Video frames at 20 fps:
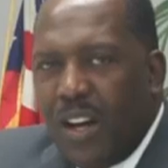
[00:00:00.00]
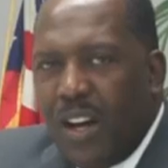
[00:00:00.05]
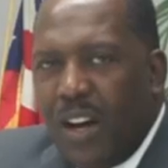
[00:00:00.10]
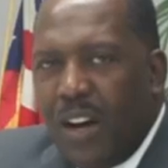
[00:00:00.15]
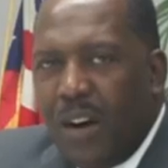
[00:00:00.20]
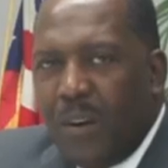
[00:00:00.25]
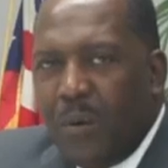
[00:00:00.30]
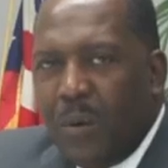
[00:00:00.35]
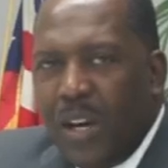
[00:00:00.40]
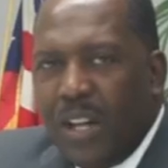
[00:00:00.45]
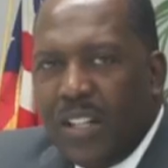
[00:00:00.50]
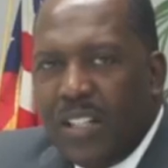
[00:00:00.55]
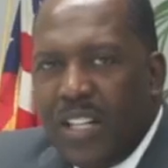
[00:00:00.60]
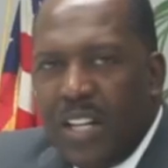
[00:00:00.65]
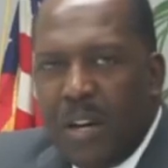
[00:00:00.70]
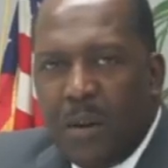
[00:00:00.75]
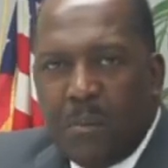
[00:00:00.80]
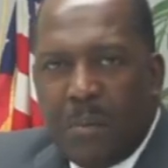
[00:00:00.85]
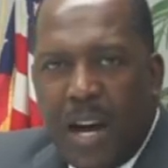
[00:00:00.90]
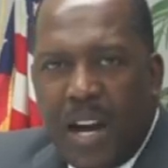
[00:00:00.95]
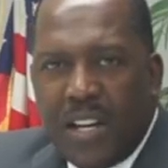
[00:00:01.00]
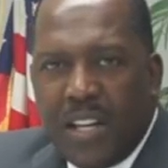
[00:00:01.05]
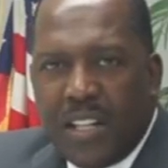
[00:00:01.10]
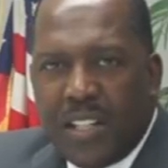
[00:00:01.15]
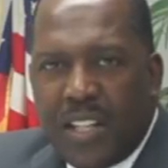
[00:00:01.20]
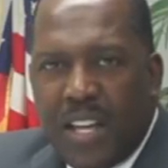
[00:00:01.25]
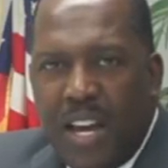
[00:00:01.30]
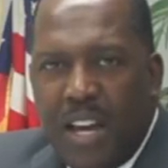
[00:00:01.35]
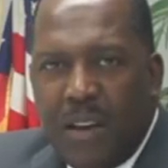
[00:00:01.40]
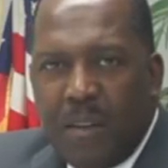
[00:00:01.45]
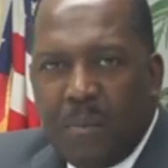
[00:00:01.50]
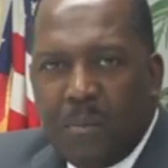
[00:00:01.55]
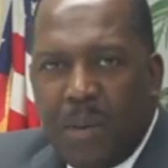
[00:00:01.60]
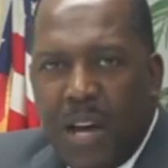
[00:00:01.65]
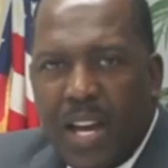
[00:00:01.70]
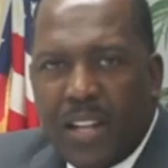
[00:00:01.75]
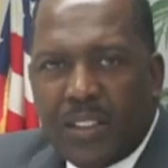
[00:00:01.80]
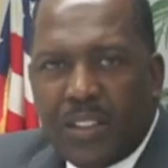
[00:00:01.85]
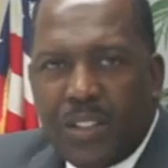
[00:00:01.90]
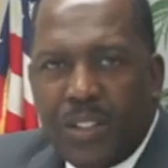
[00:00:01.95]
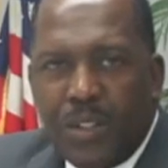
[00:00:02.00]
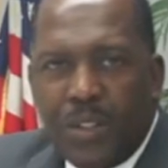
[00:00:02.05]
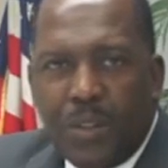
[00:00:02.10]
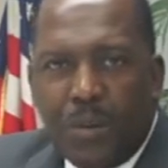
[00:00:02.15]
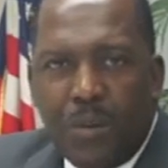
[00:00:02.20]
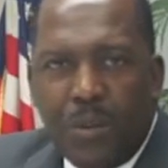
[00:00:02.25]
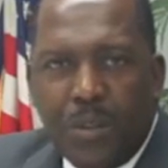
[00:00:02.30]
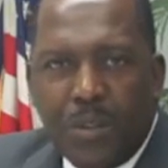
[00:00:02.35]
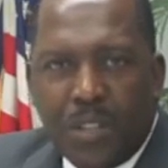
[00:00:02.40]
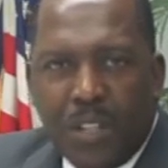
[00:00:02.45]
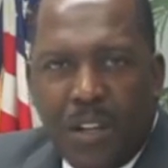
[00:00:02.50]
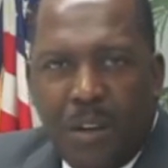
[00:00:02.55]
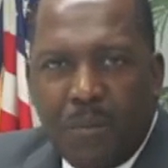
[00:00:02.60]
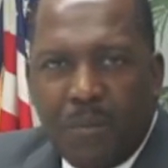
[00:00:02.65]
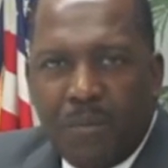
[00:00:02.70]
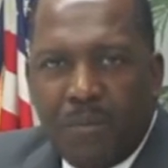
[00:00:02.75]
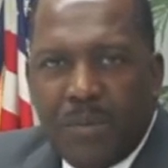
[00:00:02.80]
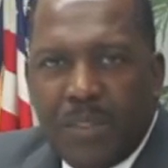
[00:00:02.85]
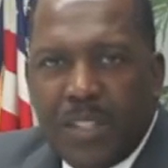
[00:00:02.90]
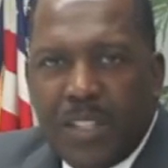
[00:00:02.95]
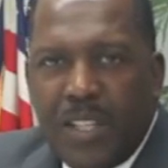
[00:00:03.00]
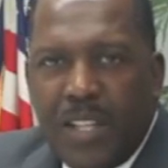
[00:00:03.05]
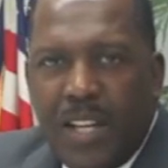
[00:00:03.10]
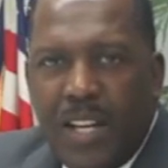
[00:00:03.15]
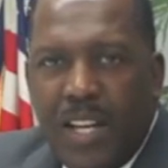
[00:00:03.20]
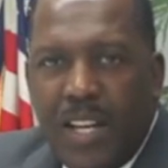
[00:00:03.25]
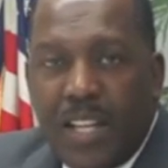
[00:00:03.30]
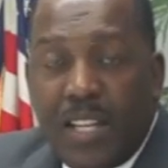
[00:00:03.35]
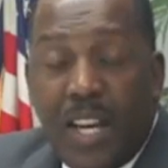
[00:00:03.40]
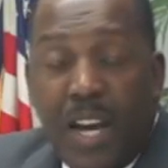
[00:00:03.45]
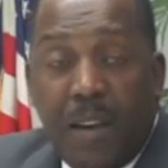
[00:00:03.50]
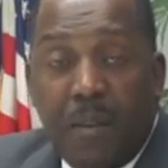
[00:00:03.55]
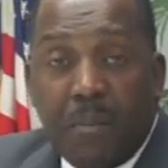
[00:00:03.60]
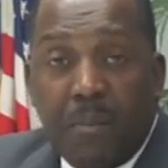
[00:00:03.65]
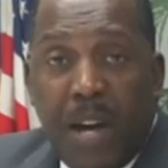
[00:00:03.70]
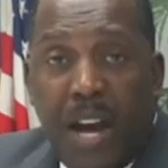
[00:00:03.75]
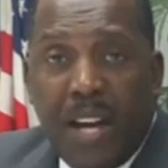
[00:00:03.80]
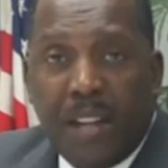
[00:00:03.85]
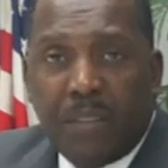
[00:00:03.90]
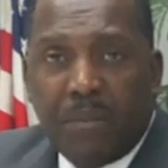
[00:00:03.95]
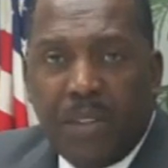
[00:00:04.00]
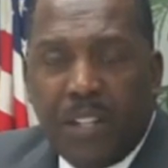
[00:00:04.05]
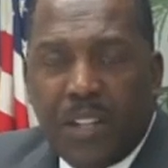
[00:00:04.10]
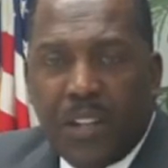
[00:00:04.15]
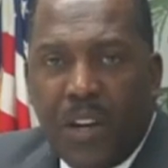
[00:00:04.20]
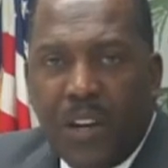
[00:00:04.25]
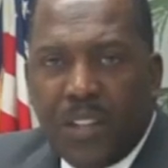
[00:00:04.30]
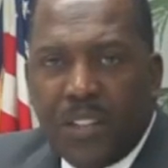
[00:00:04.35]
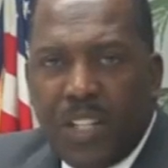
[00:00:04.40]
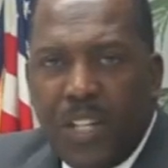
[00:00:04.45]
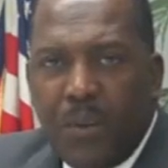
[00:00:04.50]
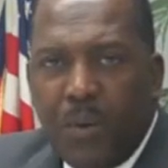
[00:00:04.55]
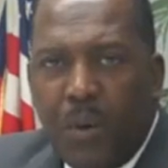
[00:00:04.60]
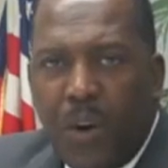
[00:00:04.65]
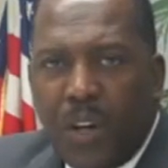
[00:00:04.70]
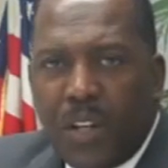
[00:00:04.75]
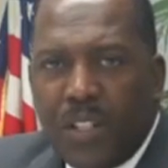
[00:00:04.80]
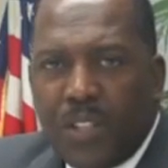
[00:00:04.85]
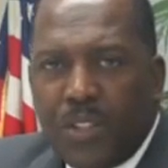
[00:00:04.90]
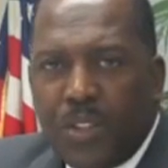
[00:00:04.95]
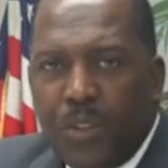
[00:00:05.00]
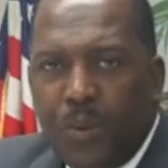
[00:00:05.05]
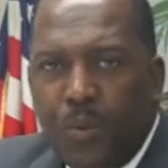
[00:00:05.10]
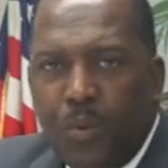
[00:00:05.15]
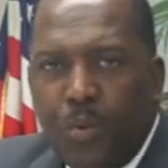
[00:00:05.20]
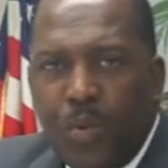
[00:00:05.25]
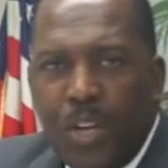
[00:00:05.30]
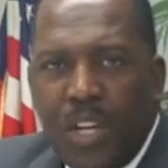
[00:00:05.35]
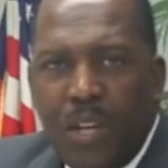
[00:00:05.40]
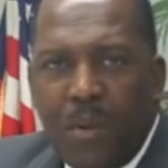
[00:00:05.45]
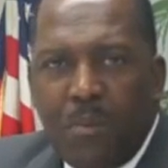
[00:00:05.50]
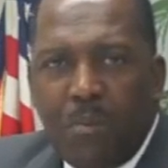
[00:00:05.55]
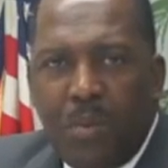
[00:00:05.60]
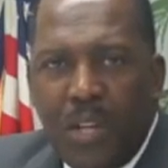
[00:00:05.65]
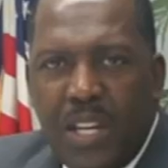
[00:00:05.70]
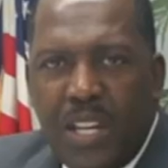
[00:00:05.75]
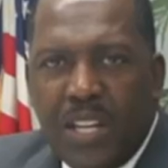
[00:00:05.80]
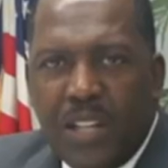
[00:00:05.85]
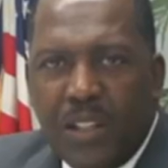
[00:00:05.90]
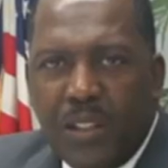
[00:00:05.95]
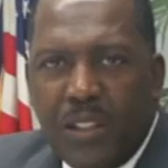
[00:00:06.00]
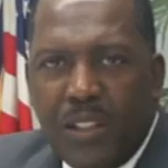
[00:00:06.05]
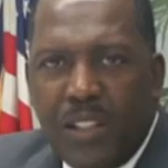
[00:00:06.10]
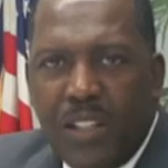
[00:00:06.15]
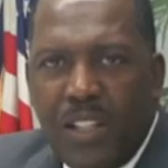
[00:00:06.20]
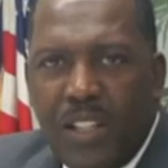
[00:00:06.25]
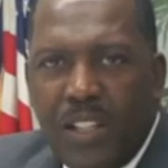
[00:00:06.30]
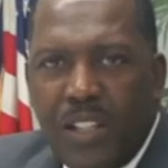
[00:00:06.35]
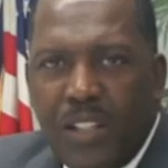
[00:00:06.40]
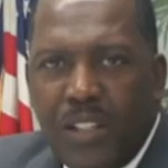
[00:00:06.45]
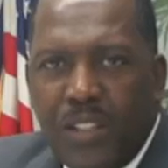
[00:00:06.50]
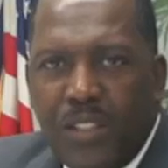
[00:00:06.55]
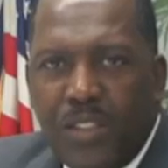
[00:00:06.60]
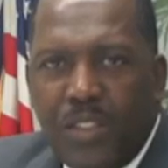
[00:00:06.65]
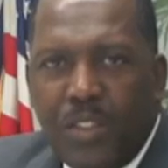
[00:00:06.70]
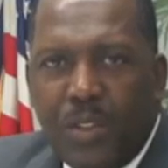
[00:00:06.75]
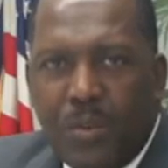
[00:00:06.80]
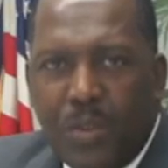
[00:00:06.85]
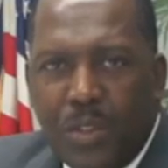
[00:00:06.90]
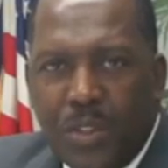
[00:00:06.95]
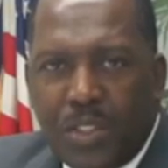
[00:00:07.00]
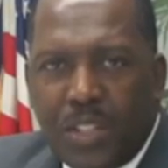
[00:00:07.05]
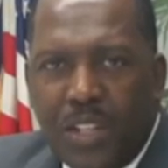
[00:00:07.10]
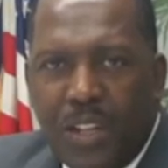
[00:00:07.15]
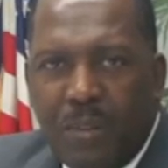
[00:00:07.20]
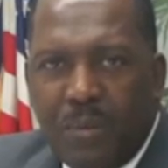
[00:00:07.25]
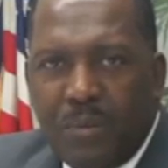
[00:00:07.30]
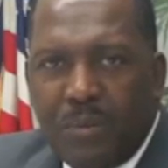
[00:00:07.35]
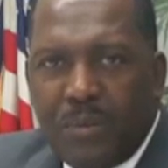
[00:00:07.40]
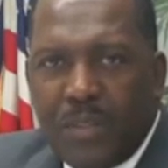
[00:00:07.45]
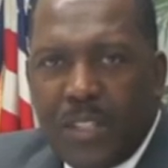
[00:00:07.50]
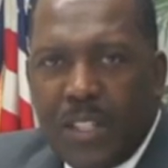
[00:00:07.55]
when Nehemiah came back to Jerusalem. He came back because he wanted to rebuild Jerusalem.